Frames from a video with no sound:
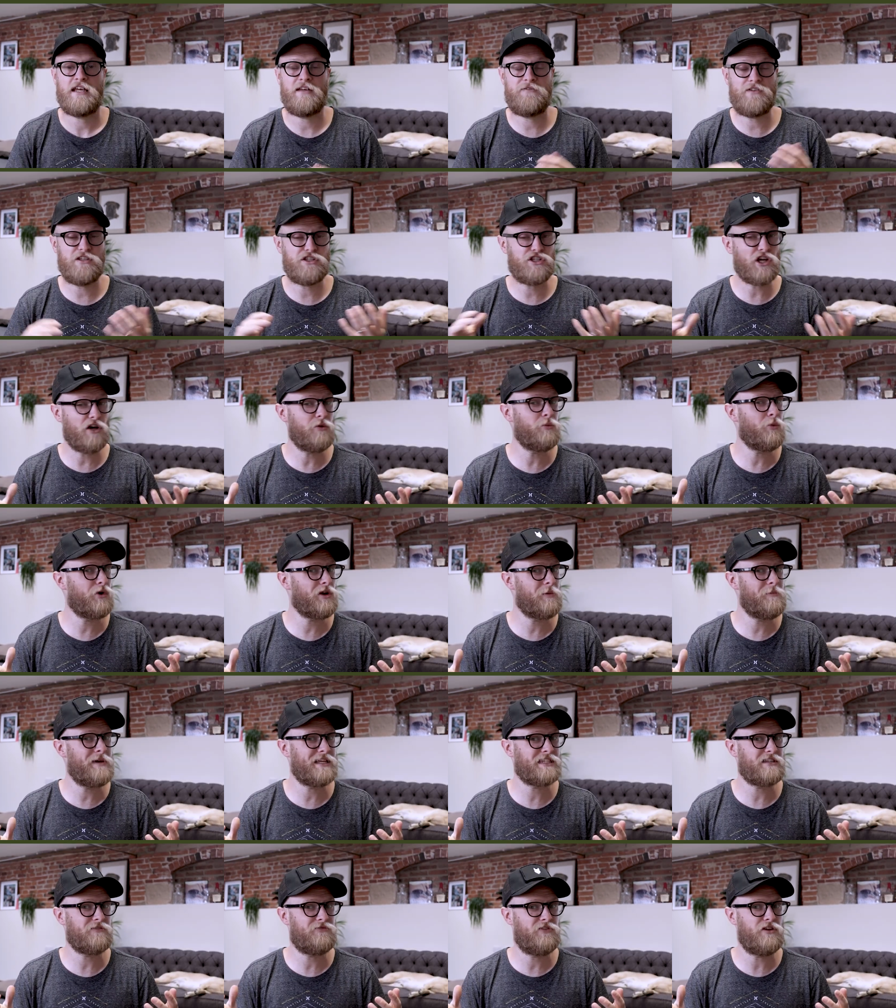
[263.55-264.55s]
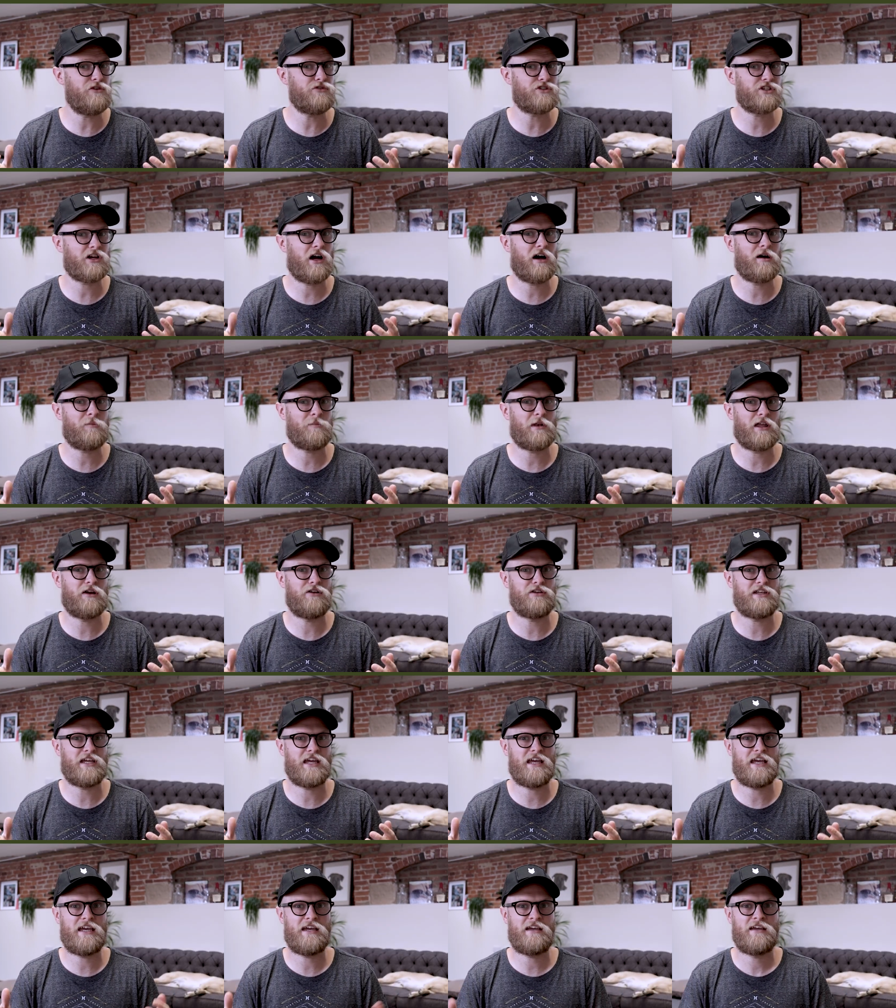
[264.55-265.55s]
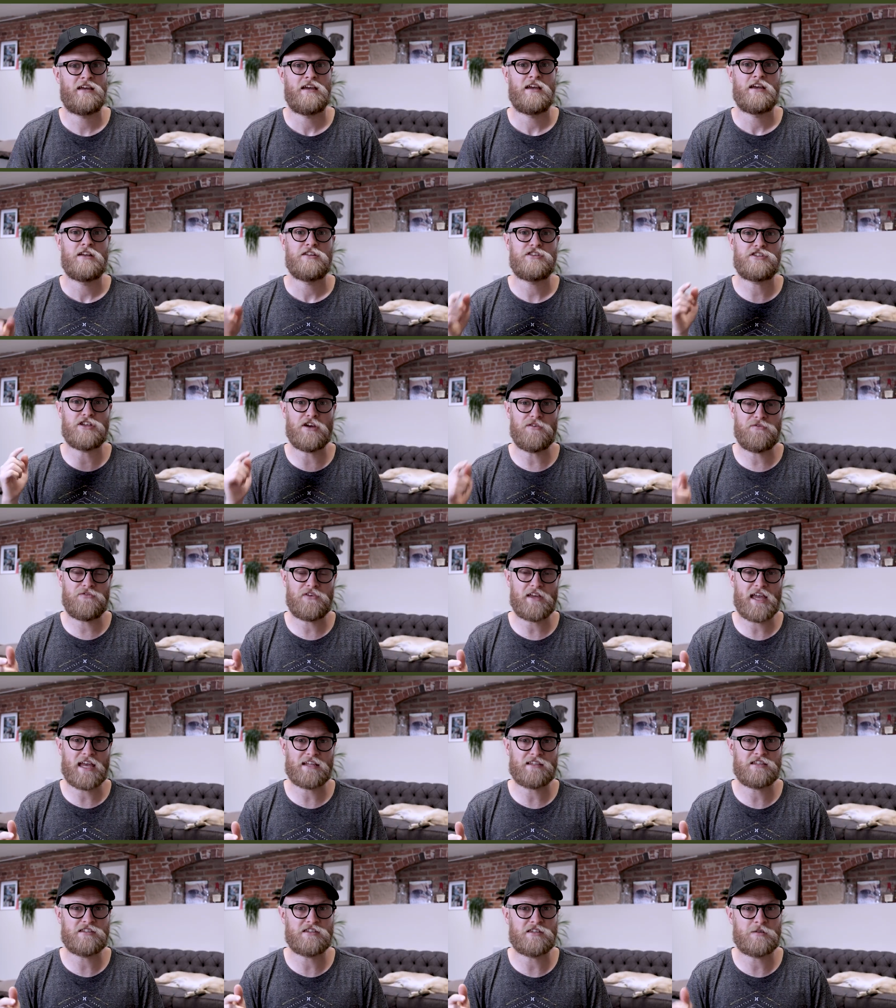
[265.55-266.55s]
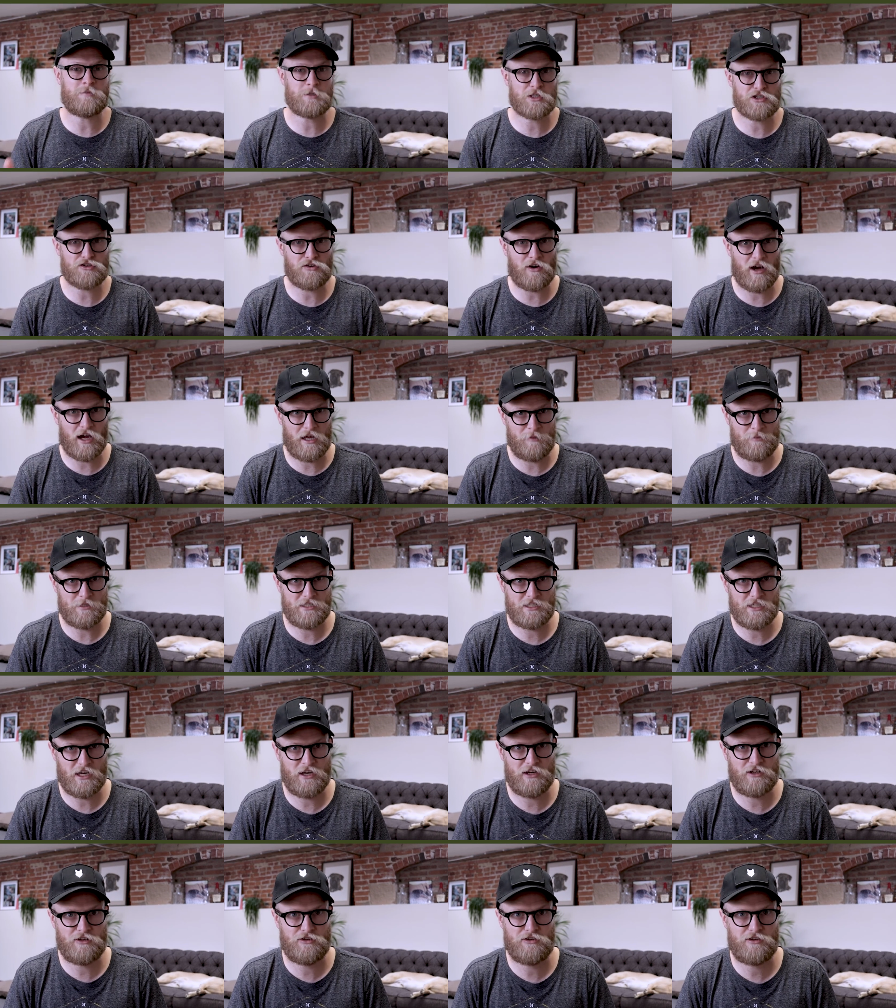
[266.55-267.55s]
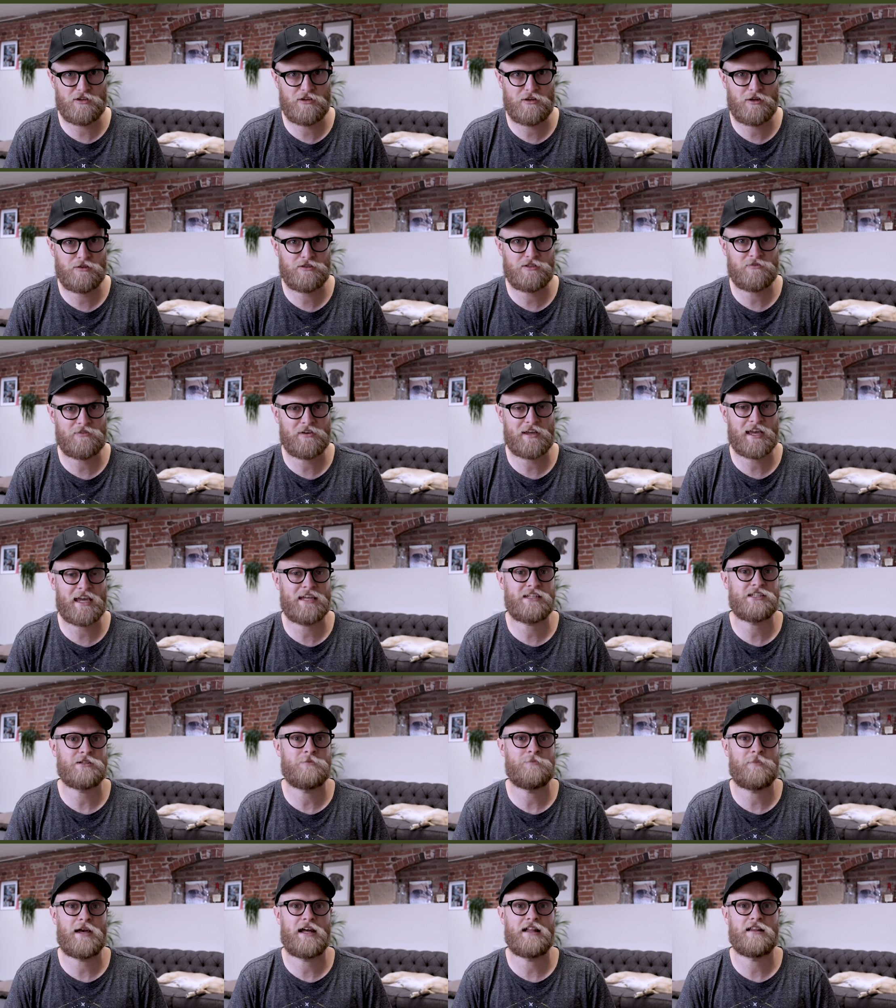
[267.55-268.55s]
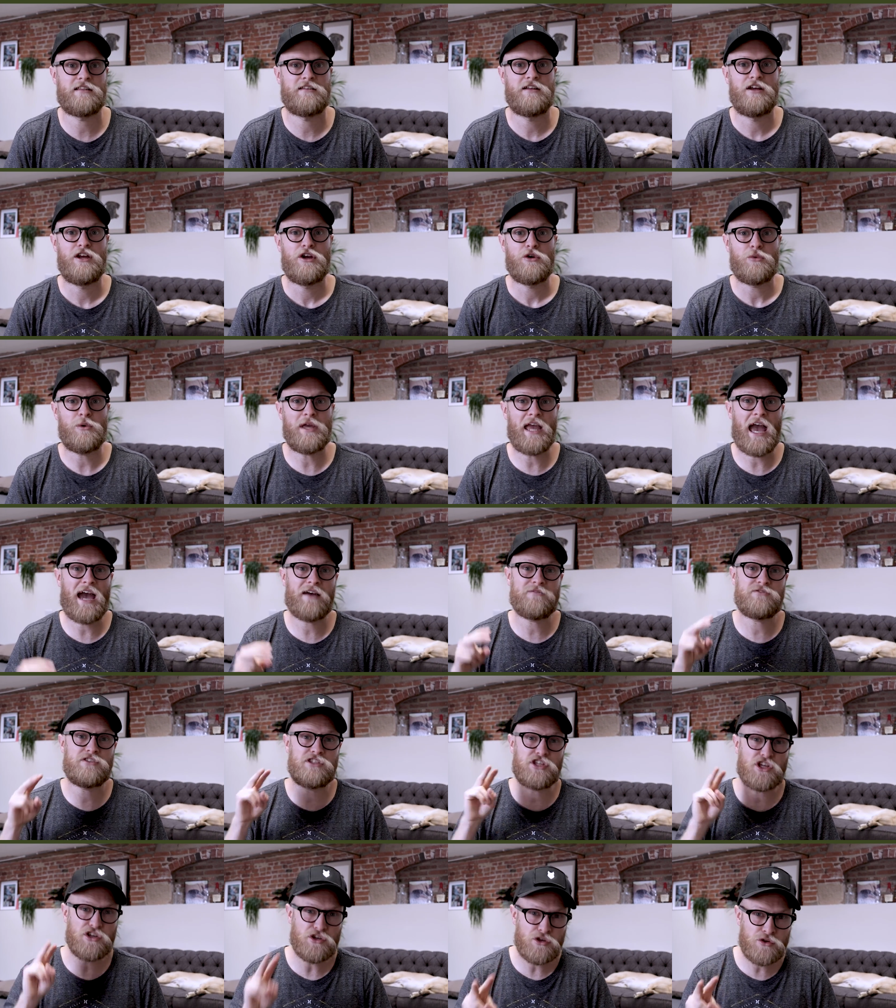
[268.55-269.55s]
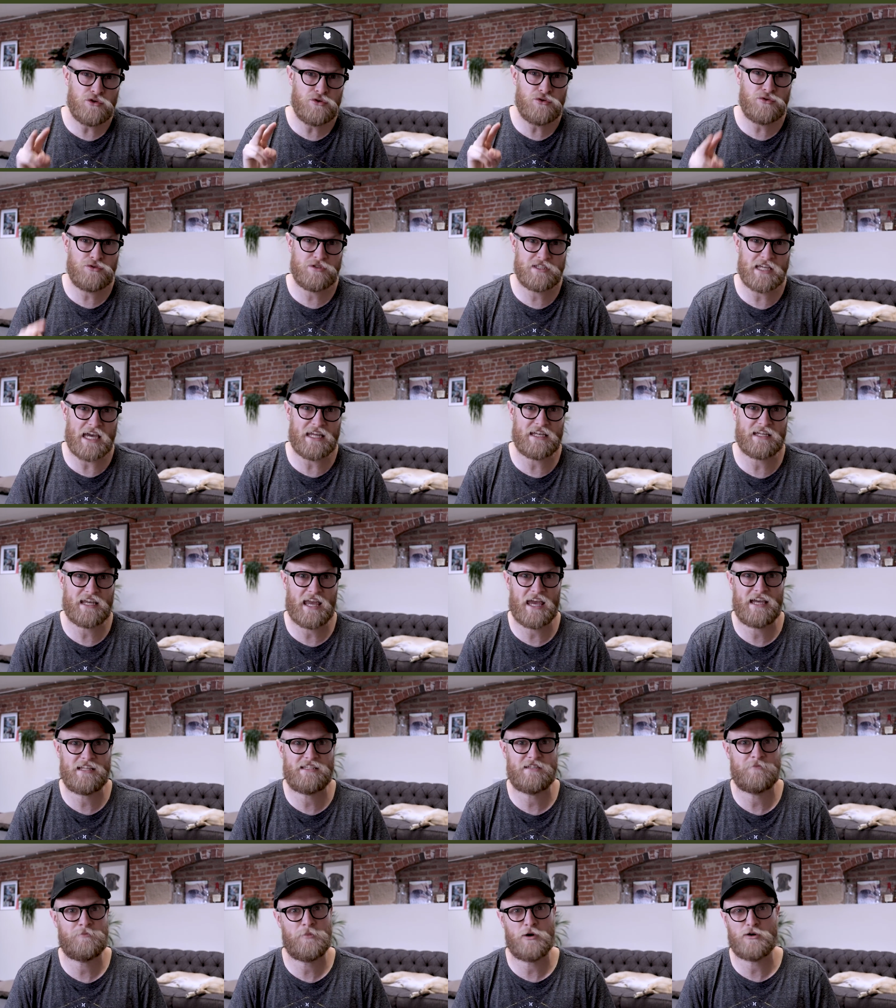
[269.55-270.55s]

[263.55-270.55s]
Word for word: If you don't want to miss a future upload here, don't forget to subscribe and turn on the notification bell. We have two dedicated